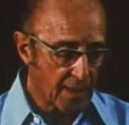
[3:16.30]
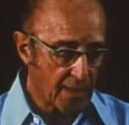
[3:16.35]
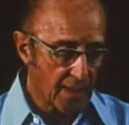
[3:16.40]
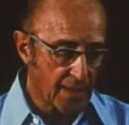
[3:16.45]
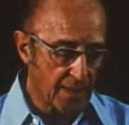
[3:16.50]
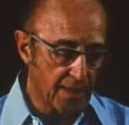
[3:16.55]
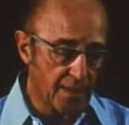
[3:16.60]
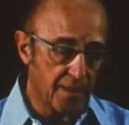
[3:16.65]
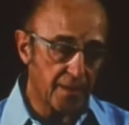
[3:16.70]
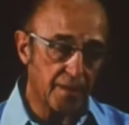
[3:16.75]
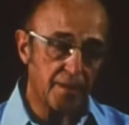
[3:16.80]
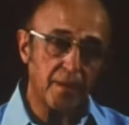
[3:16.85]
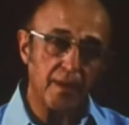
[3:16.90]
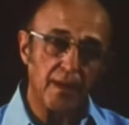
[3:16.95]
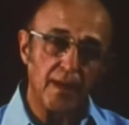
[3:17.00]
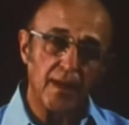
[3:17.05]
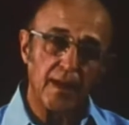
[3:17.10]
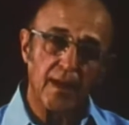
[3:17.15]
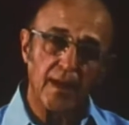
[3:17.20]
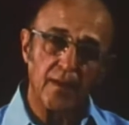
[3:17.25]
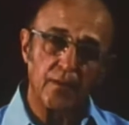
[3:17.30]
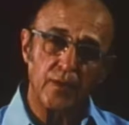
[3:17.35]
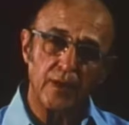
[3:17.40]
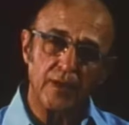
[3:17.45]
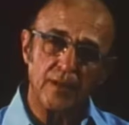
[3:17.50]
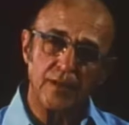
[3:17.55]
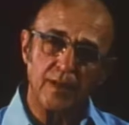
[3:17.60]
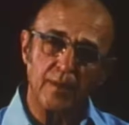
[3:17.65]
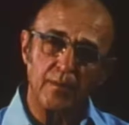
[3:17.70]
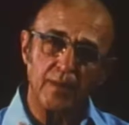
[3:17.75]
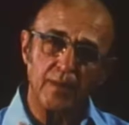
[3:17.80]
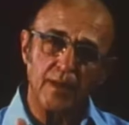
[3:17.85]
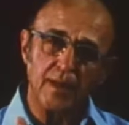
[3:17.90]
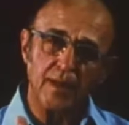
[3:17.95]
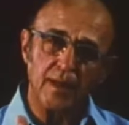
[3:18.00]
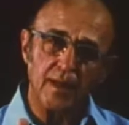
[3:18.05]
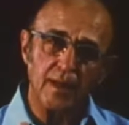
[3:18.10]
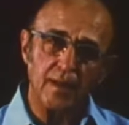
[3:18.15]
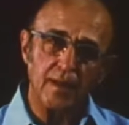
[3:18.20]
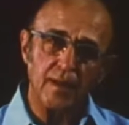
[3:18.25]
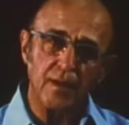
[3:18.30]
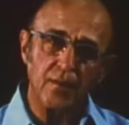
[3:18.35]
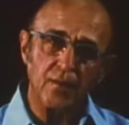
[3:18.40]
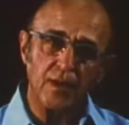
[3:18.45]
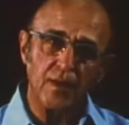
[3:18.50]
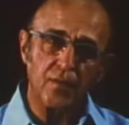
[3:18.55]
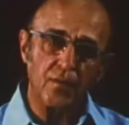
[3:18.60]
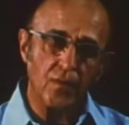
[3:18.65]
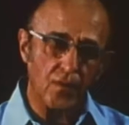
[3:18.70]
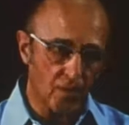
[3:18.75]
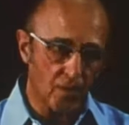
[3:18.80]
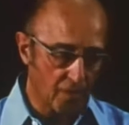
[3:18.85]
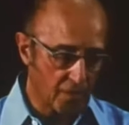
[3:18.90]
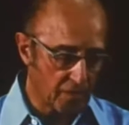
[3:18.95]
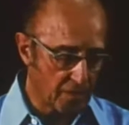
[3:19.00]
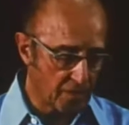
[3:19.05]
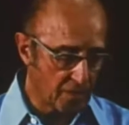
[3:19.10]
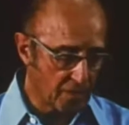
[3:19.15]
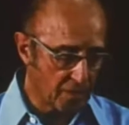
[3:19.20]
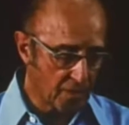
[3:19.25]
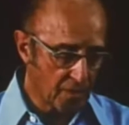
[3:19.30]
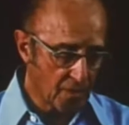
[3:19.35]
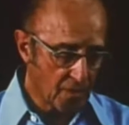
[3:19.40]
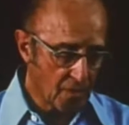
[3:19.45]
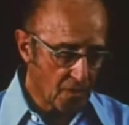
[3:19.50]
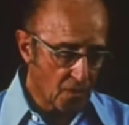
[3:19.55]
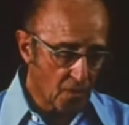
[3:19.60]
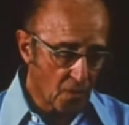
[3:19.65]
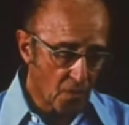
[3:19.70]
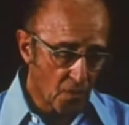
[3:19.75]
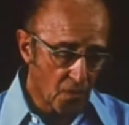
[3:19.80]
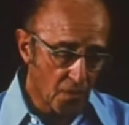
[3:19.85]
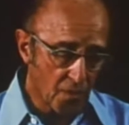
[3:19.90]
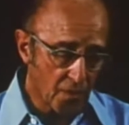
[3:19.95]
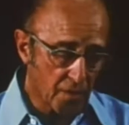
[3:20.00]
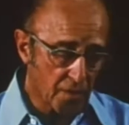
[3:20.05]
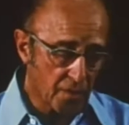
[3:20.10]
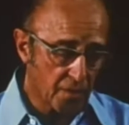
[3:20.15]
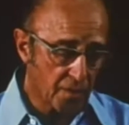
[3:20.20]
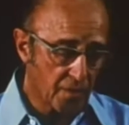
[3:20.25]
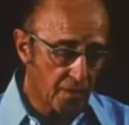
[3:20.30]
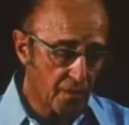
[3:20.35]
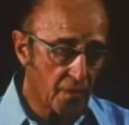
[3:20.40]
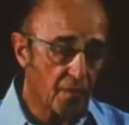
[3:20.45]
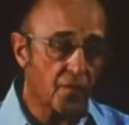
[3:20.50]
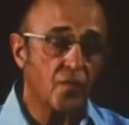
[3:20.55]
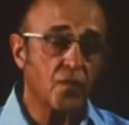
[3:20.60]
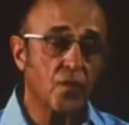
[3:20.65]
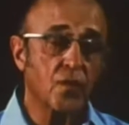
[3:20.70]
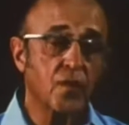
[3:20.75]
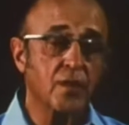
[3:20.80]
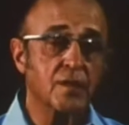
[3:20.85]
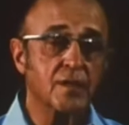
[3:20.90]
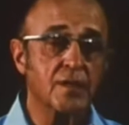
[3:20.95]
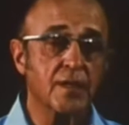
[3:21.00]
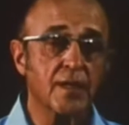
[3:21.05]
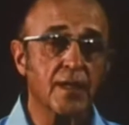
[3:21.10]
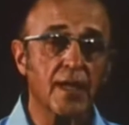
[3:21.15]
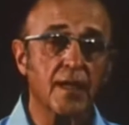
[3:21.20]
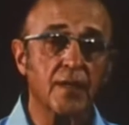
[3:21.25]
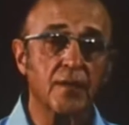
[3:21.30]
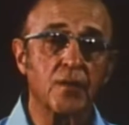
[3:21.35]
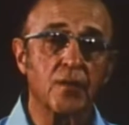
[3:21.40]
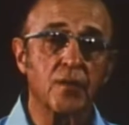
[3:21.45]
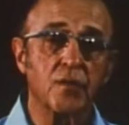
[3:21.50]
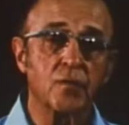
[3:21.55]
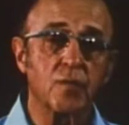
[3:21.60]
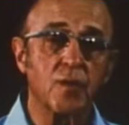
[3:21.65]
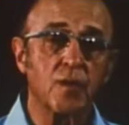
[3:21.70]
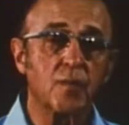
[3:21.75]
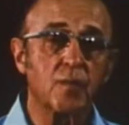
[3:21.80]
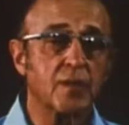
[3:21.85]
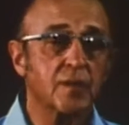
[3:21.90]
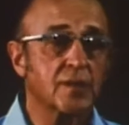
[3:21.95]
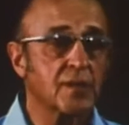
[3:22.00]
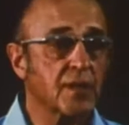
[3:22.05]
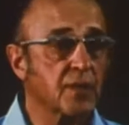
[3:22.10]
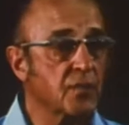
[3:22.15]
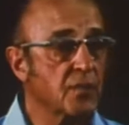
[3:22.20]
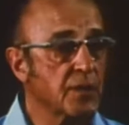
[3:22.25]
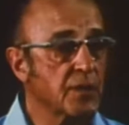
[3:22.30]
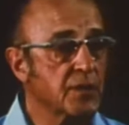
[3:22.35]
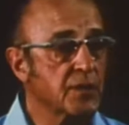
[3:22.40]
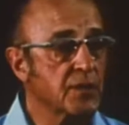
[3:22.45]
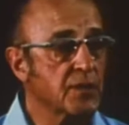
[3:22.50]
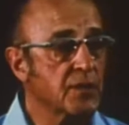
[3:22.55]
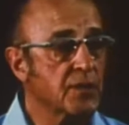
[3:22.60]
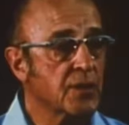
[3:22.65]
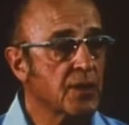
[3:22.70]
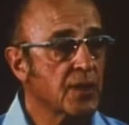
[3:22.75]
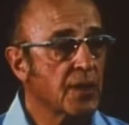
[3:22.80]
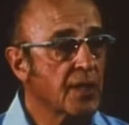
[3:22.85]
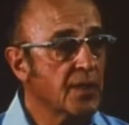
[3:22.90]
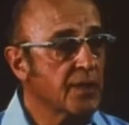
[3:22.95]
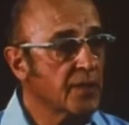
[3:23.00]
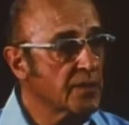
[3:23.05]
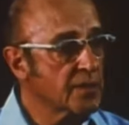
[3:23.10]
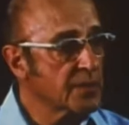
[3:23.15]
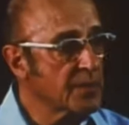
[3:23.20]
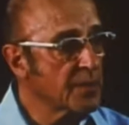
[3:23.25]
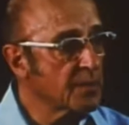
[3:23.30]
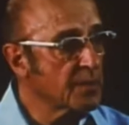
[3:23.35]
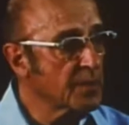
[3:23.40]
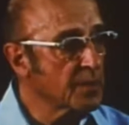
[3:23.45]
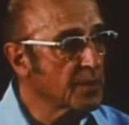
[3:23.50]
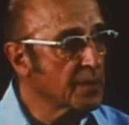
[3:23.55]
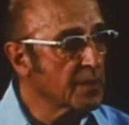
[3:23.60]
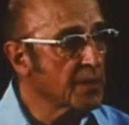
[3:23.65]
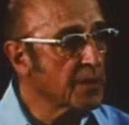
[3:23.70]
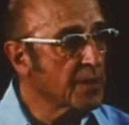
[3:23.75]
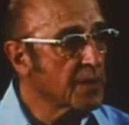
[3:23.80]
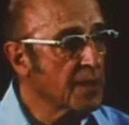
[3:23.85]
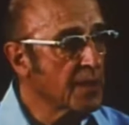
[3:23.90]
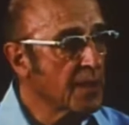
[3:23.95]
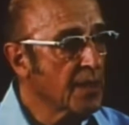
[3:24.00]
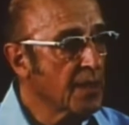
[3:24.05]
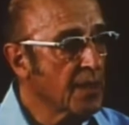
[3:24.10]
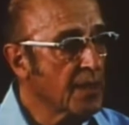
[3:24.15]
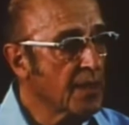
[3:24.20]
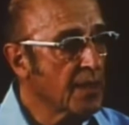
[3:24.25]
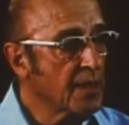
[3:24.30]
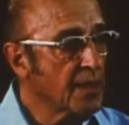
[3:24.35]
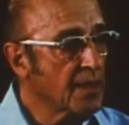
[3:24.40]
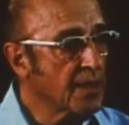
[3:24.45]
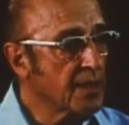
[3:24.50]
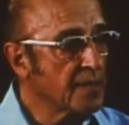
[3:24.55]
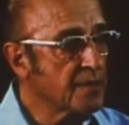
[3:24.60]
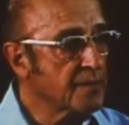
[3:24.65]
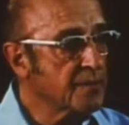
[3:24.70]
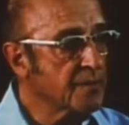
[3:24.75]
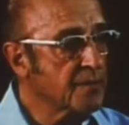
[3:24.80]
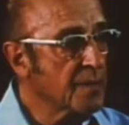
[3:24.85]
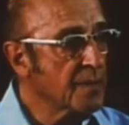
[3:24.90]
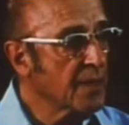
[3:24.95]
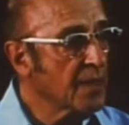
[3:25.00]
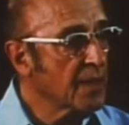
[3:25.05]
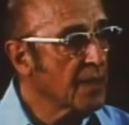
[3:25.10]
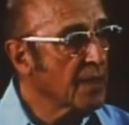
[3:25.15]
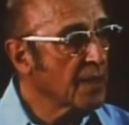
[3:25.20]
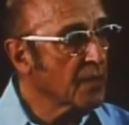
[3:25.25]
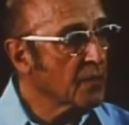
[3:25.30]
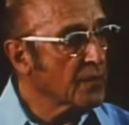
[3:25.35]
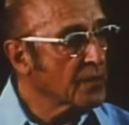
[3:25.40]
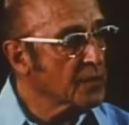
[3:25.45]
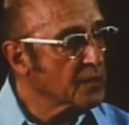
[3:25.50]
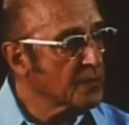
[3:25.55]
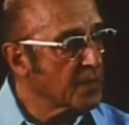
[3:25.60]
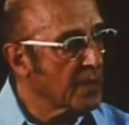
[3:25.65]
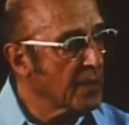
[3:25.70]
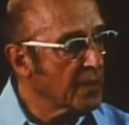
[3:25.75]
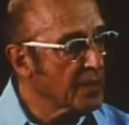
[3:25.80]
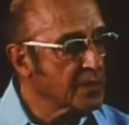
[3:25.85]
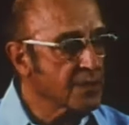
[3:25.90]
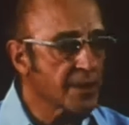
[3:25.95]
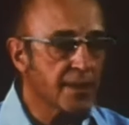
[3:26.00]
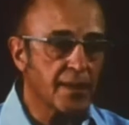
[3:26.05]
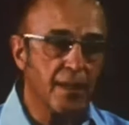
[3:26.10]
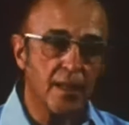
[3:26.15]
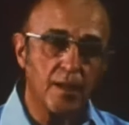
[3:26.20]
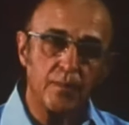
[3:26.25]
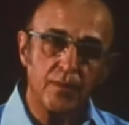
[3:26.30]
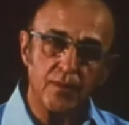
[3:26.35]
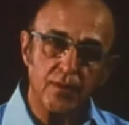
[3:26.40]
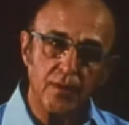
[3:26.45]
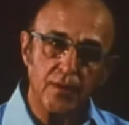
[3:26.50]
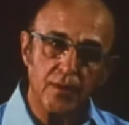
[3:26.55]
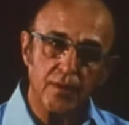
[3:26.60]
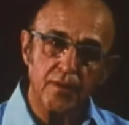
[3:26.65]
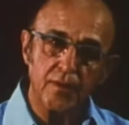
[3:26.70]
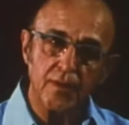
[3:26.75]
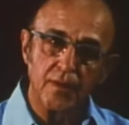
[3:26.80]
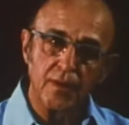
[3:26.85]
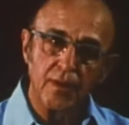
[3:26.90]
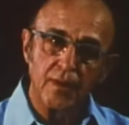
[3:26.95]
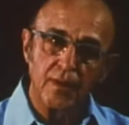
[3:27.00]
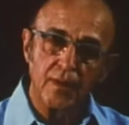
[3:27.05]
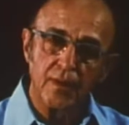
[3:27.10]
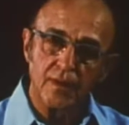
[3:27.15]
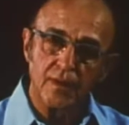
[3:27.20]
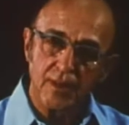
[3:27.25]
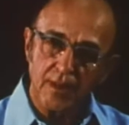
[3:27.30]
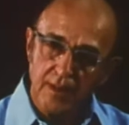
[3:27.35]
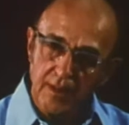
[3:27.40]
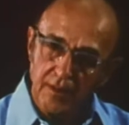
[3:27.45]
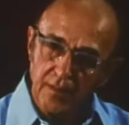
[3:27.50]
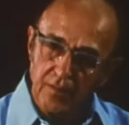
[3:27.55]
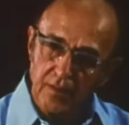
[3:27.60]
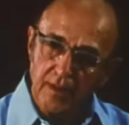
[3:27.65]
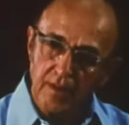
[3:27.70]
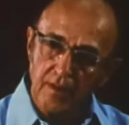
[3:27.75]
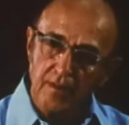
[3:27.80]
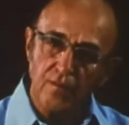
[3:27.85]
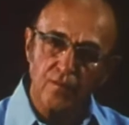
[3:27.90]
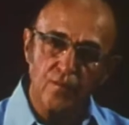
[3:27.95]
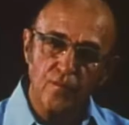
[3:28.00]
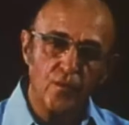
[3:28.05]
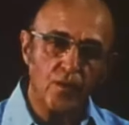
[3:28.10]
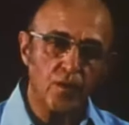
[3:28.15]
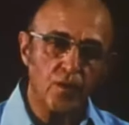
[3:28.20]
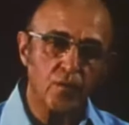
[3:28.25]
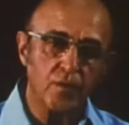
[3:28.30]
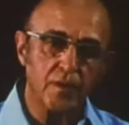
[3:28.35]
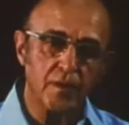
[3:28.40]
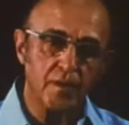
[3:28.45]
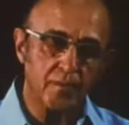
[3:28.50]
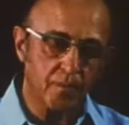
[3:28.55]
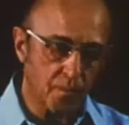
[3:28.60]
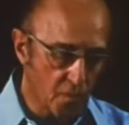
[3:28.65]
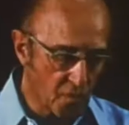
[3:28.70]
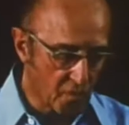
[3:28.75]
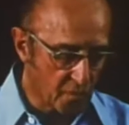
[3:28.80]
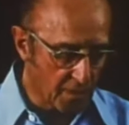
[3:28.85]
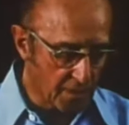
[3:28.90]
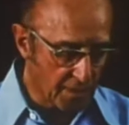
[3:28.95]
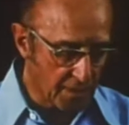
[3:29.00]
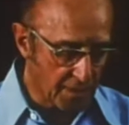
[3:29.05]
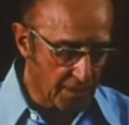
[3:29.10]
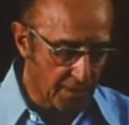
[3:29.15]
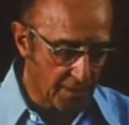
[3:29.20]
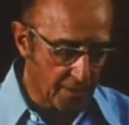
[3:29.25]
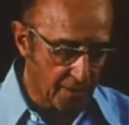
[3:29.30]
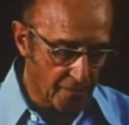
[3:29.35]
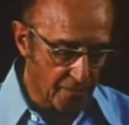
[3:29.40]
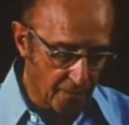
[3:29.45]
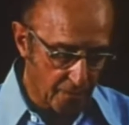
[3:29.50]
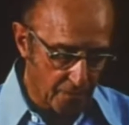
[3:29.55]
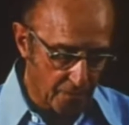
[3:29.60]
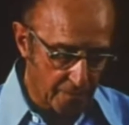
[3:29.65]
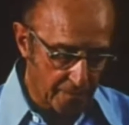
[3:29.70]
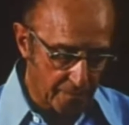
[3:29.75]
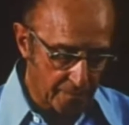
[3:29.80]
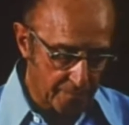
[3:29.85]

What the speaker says: at which something clearly went wrong, or focusing on those moments in which there seemed to be a response that helped toward significant forward movement in the interview.